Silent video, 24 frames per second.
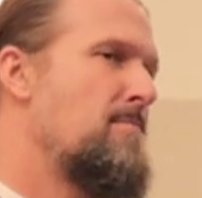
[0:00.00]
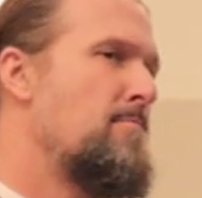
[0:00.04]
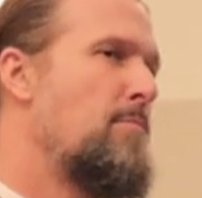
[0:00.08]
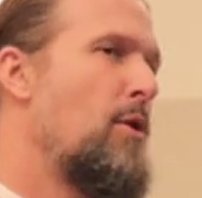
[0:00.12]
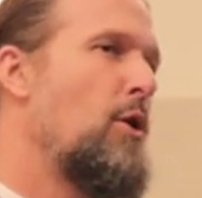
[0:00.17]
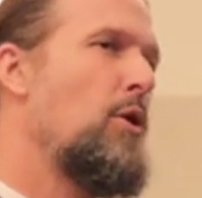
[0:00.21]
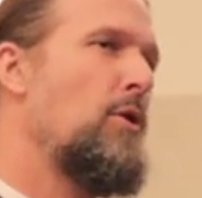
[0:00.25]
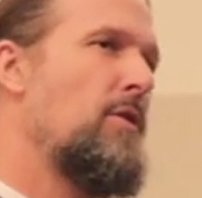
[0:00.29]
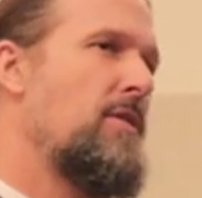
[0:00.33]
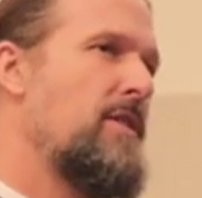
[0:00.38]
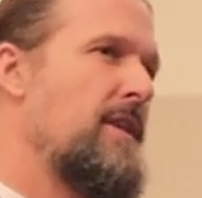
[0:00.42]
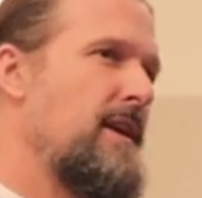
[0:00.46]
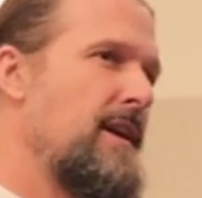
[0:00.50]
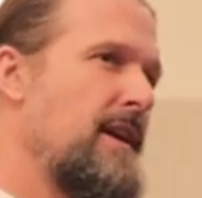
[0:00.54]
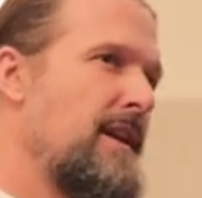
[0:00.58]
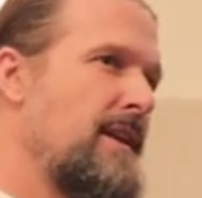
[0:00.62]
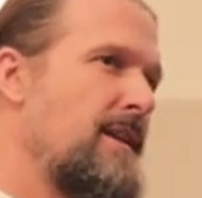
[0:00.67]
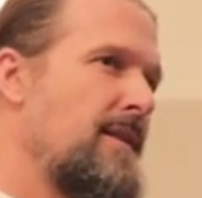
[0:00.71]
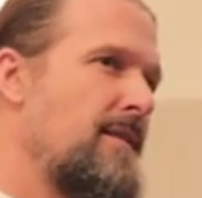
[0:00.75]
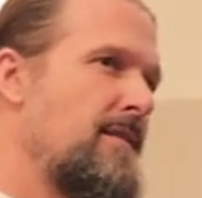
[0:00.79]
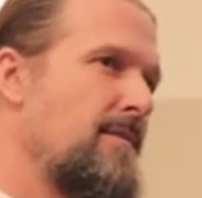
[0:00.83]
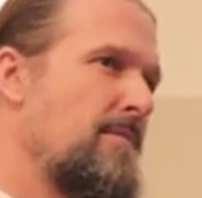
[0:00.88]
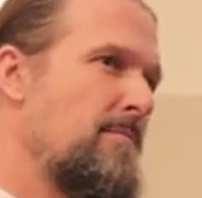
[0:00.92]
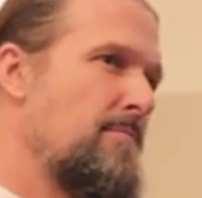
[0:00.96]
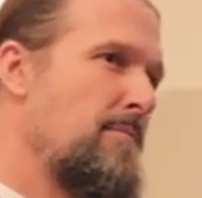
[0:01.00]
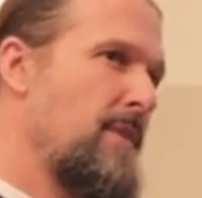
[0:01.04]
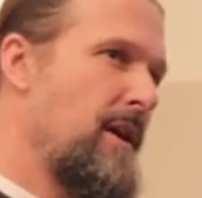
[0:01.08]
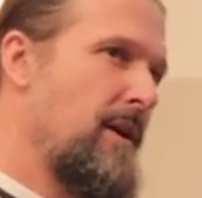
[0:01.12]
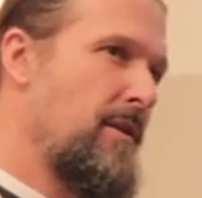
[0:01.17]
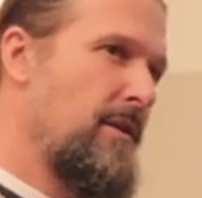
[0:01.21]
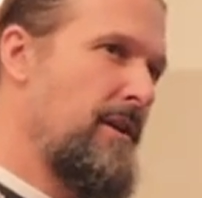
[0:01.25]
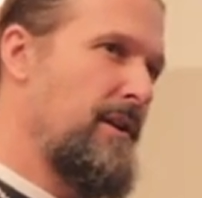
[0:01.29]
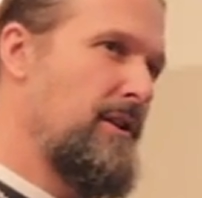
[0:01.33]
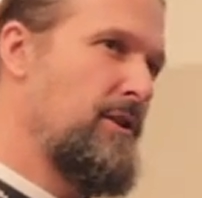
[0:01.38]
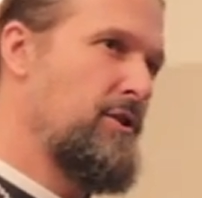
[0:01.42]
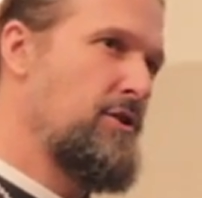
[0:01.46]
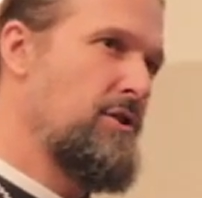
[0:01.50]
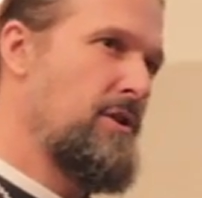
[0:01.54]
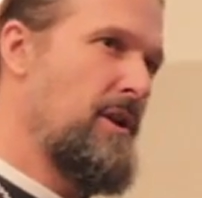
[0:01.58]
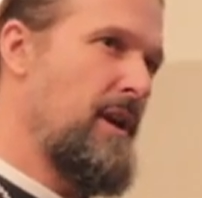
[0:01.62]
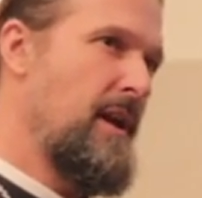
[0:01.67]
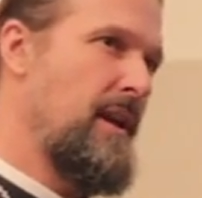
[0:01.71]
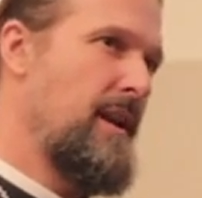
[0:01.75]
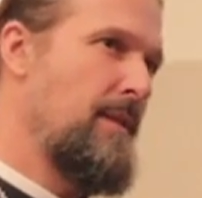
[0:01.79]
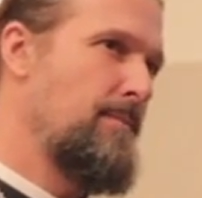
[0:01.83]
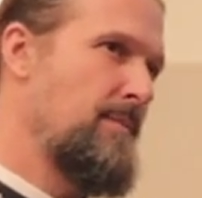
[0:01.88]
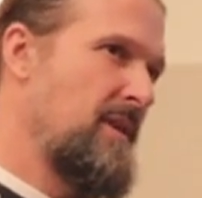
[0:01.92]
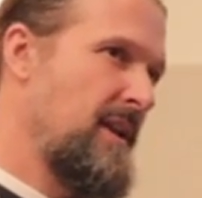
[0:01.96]
both in marriage
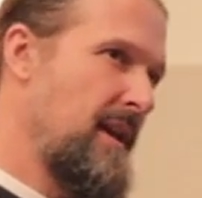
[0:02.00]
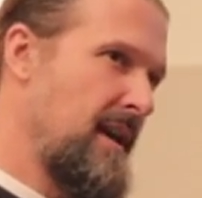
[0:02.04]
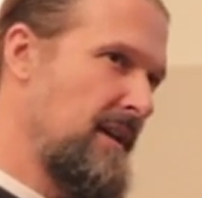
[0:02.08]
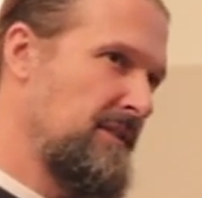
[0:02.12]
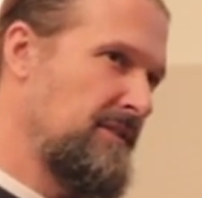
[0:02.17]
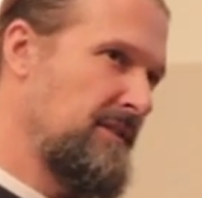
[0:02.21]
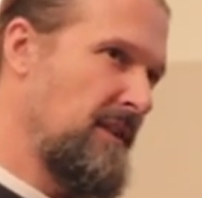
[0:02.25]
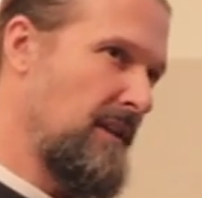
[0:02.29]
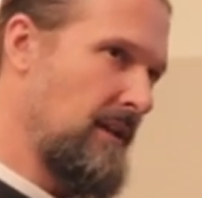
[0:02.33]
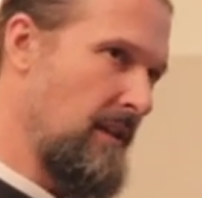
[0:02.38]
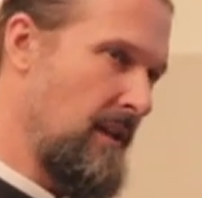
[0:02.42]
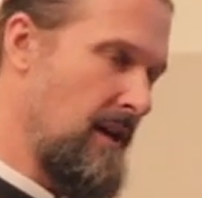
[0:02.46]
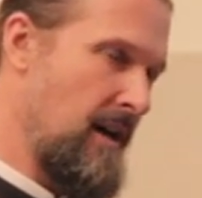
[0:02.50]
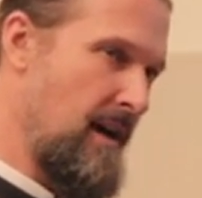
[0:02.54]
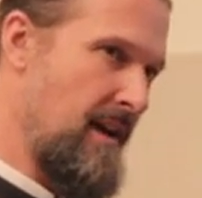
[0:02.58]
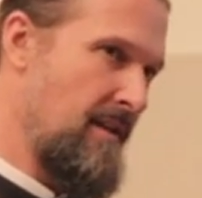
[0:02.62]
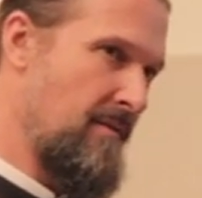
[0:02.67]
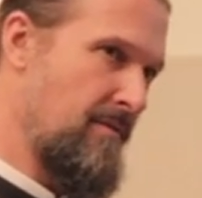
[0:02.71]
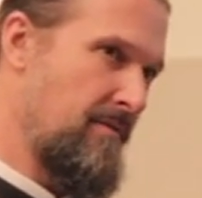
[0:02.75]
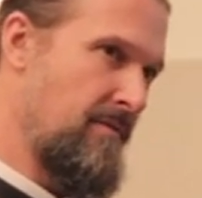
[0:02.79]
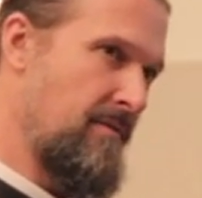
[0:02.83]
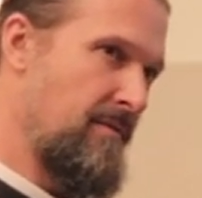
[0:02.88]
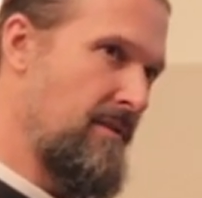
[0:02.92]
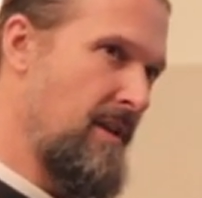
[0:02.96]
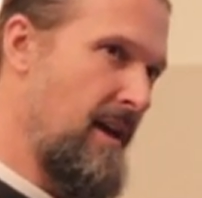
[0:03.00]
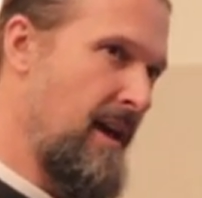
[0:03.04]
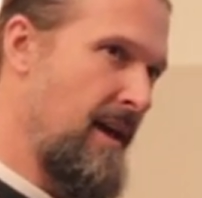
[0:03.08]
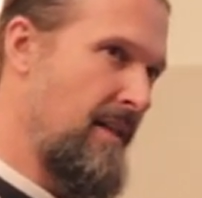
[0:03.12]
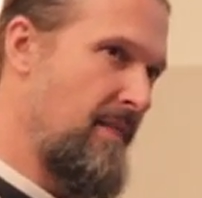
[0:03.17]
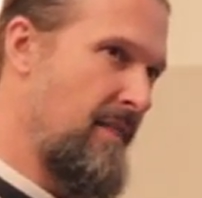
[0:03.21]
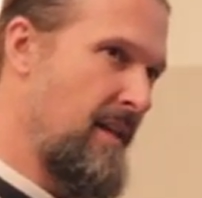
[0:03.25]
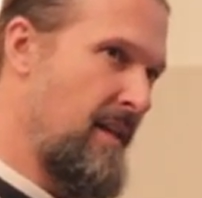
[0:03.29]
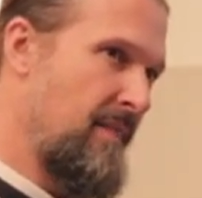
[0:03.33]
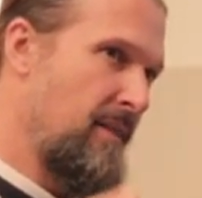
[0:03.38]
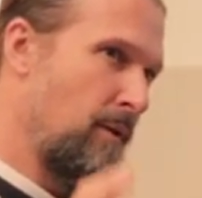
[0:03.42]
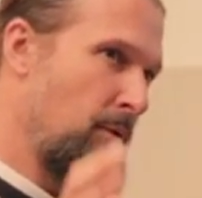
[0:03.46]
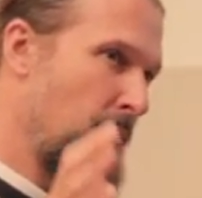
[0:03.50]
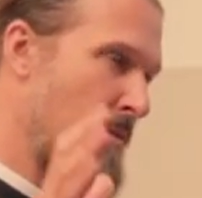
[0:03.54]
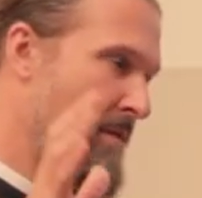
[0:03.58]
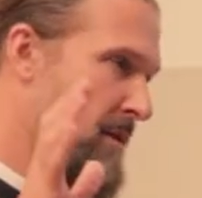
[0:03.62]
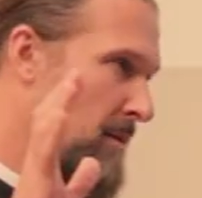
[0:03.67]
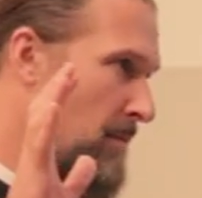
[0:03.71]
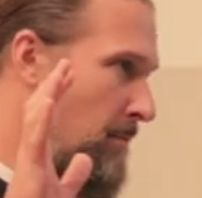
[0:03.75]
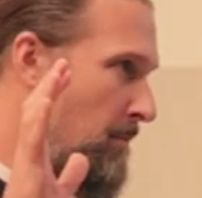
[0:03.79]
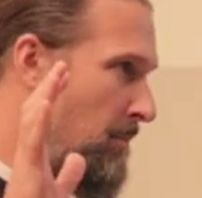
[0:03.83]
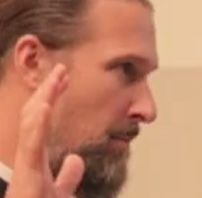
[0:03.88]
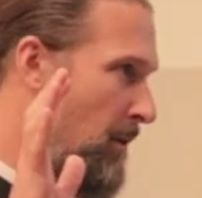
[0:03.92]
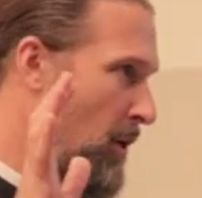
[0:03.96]
and in monastic life, that though they're
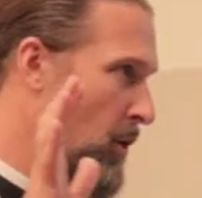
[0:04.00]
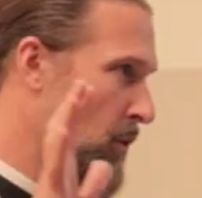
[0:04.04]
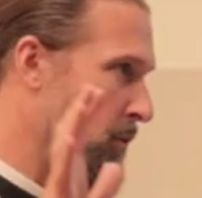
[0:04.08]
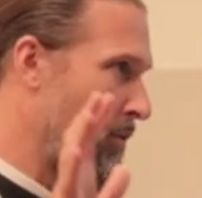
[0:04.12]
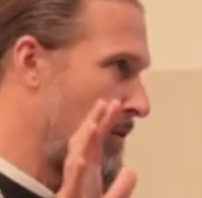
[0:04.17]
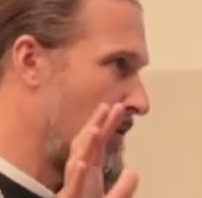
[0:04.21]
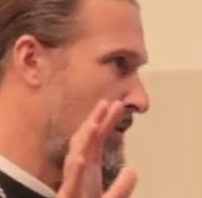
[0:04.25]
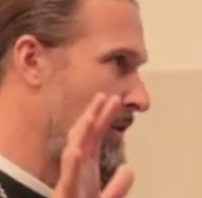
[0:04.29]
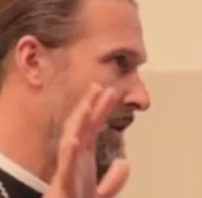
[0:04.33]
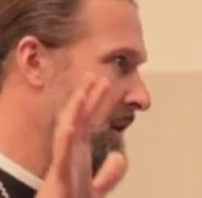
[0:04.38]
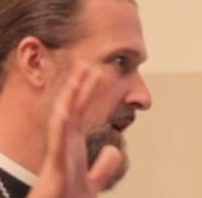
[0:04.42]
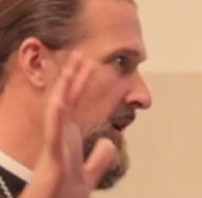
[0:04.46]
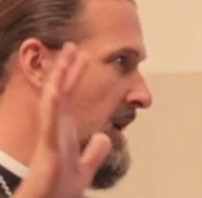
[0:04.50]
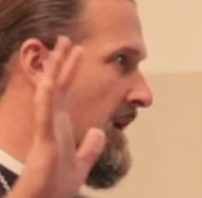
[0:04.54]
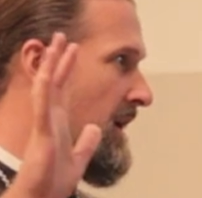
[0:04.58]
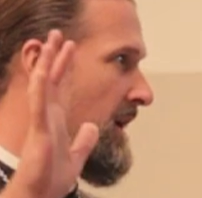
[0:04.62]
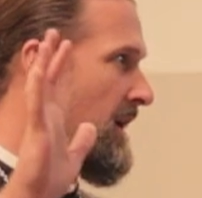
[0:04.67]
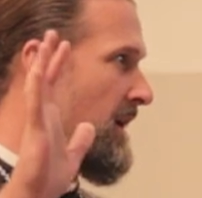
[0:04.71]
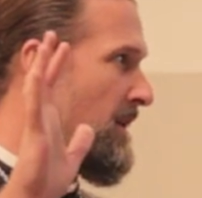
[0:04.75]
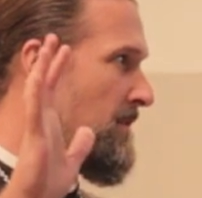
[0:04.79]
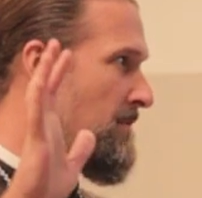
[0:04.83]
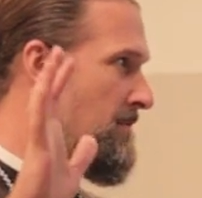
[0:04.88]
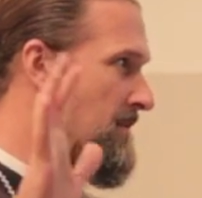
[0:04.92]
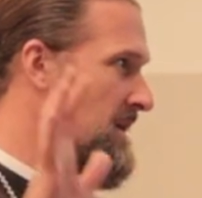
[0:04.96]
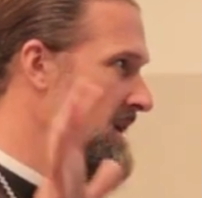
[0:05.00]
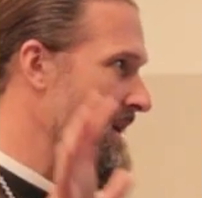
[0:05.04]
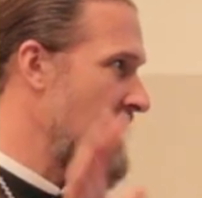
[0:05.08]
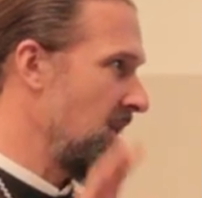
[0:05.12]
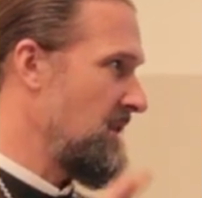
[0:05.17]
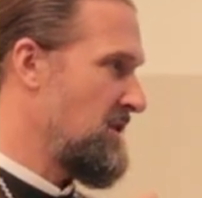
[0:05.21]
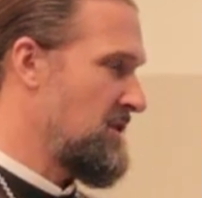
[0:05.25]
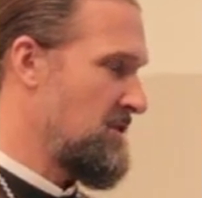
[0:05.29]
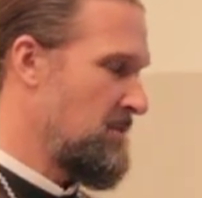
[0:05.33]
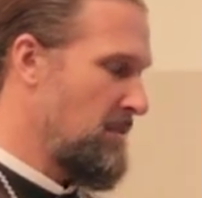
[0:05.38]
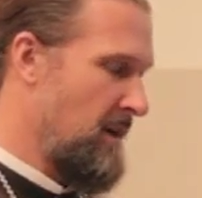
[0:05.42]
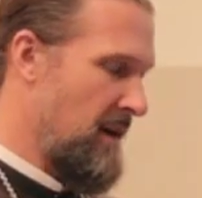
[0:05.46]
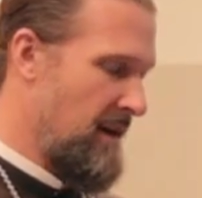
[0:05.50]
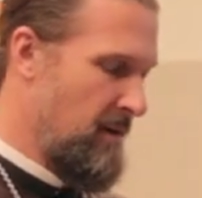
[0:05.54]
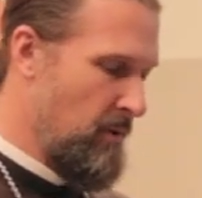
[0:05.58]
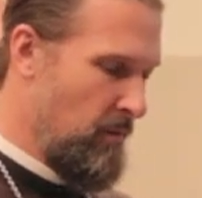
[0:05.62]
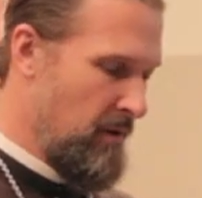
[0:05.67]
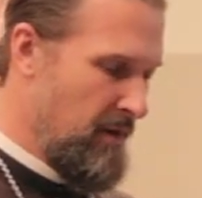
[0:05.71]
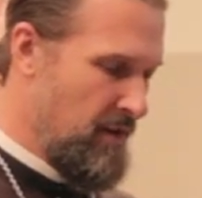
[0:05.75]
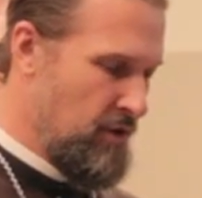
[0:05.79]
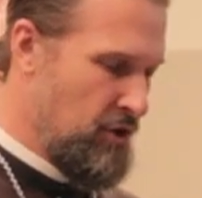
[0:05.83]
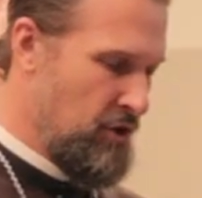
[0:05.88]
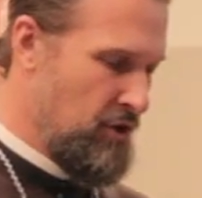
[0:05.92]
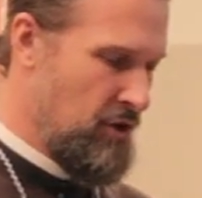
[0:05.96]
both means by
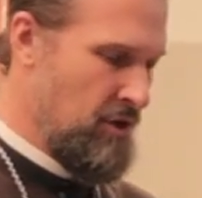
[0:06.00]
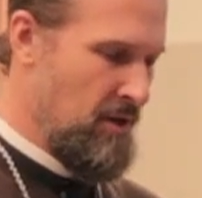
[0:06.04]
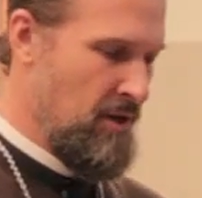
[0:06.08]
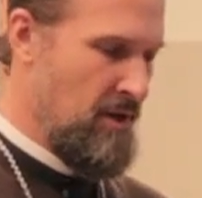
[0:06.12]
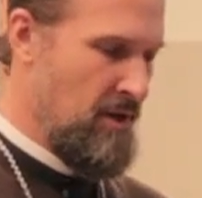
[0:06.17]
which